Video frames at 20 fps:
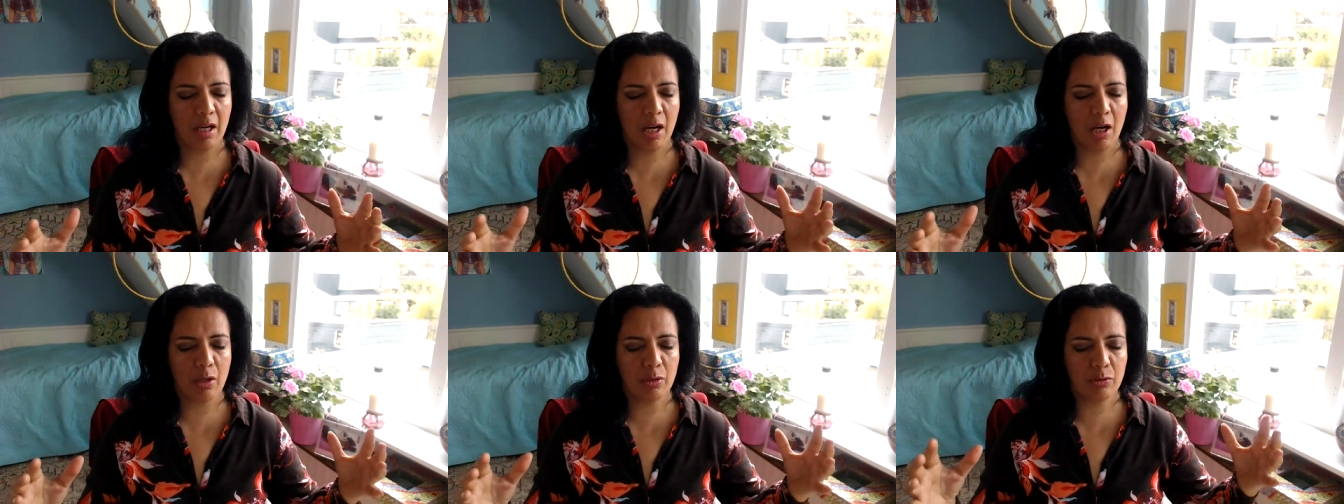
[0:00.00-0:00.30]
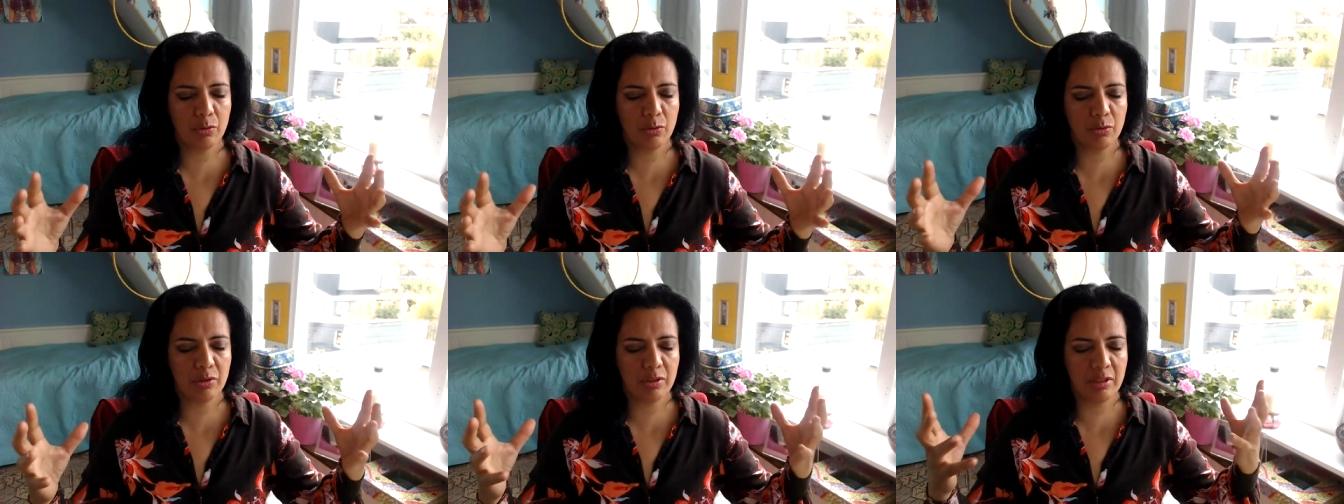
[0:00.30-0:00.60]
how
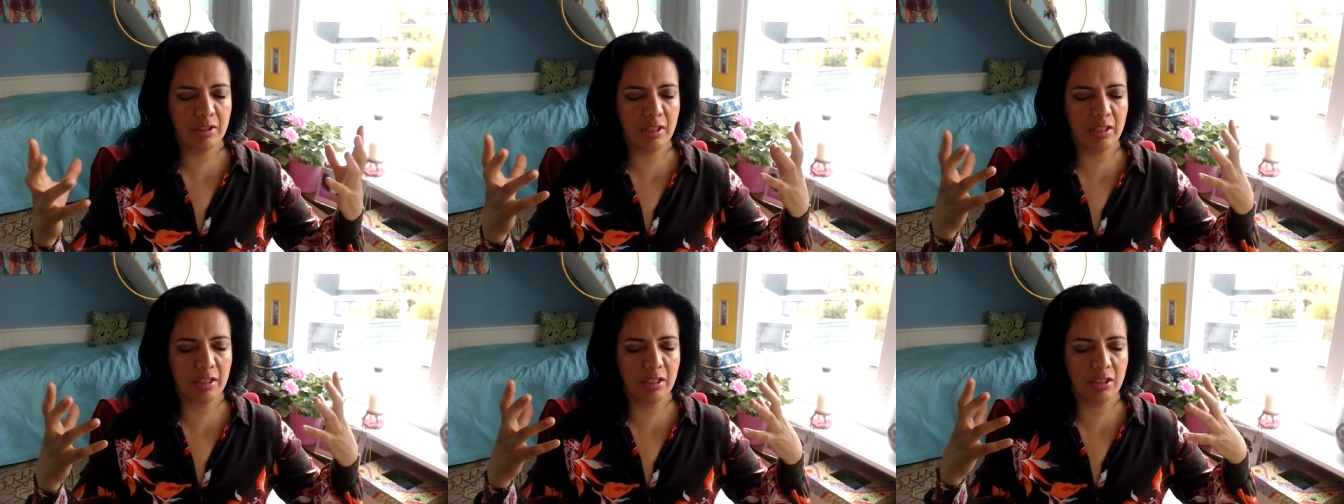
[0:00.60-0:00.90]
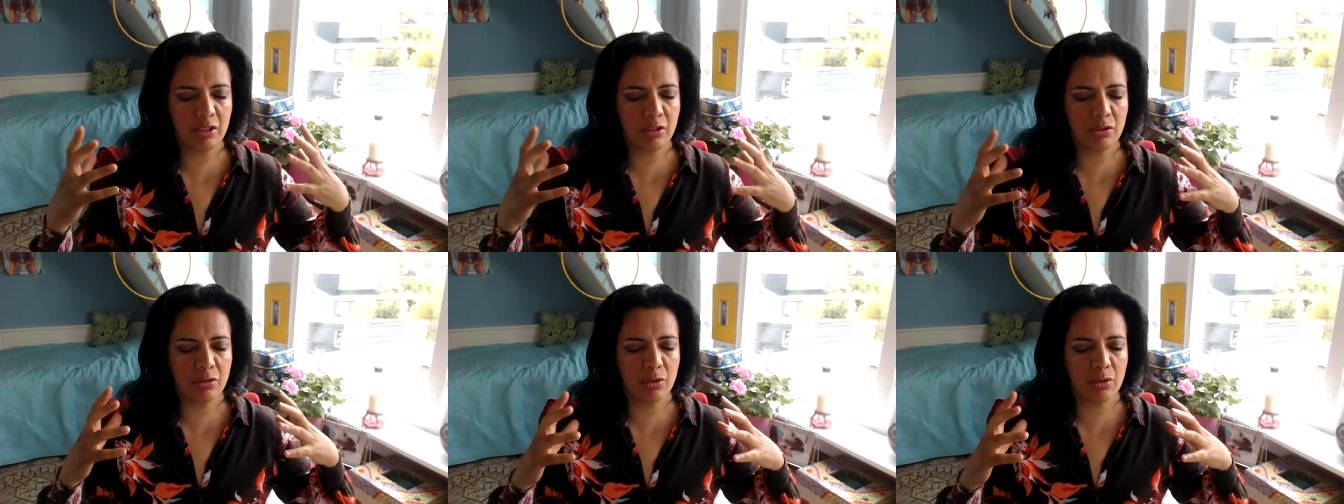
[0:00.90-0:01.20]
to stay
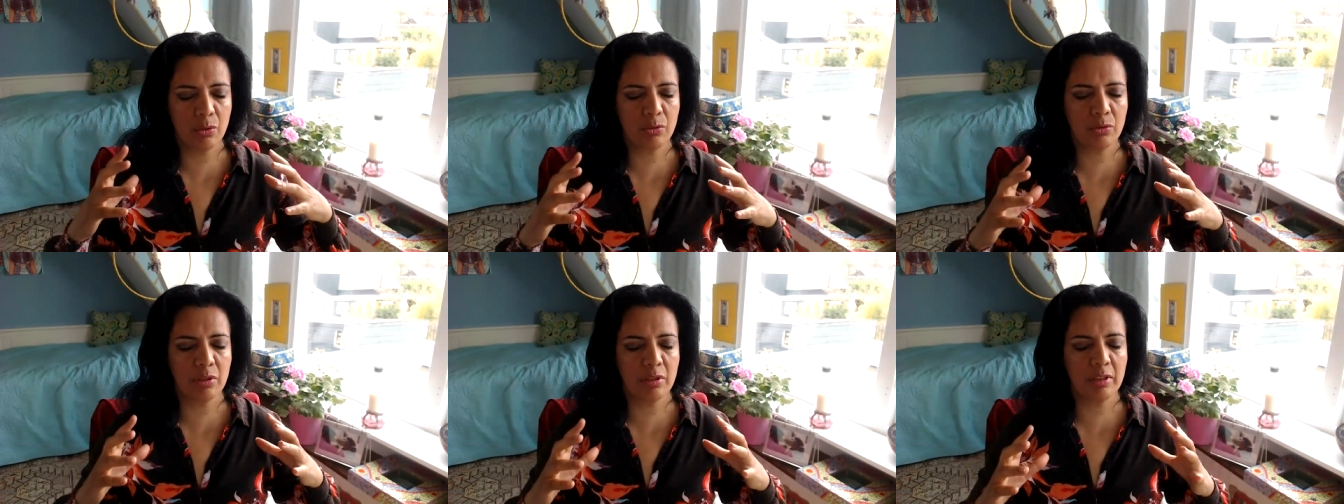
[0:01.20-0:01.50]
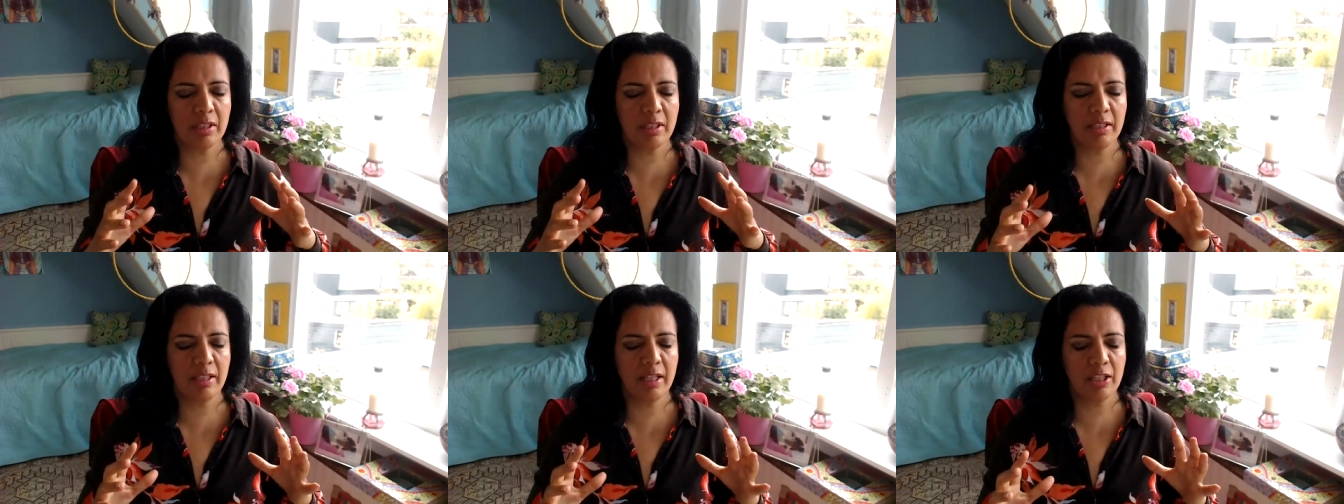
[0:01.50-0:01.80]
in
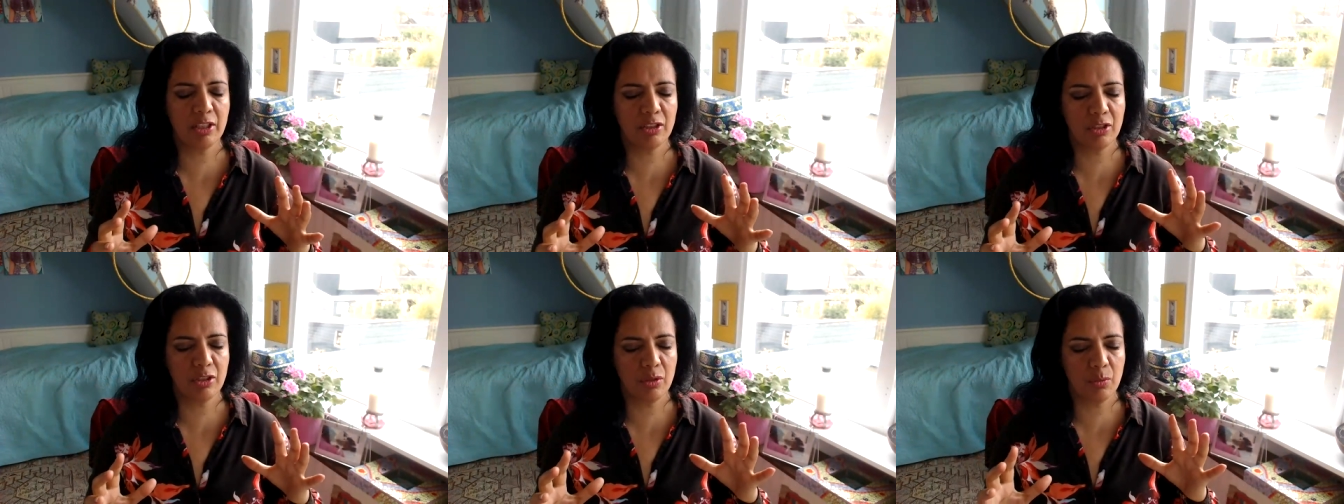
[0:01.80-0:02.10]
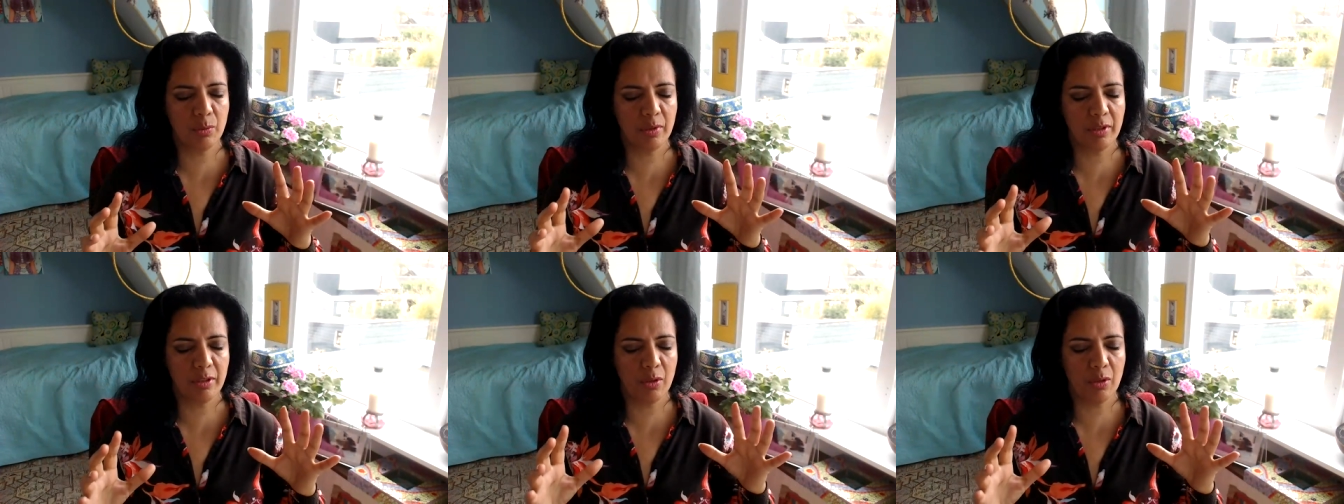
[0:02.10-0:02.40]
total
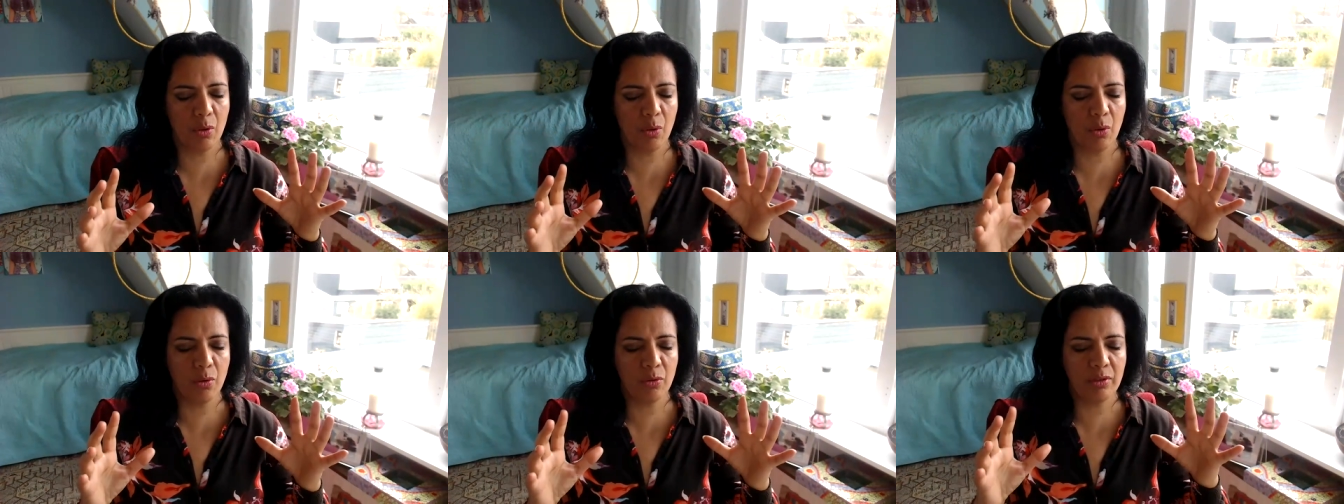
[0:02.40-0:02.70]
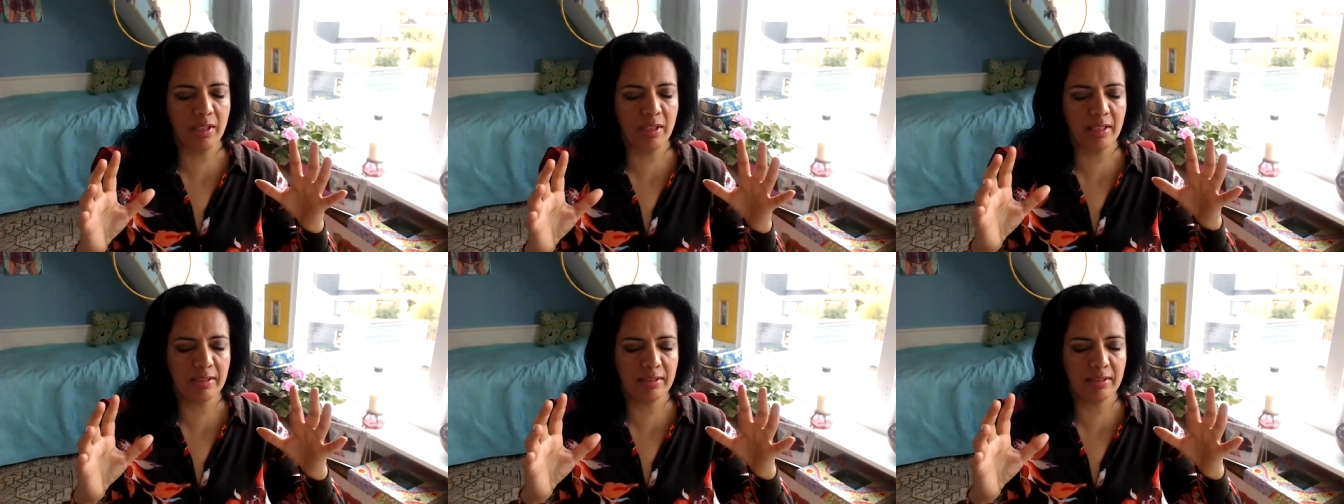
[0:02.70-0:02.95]
connection with your own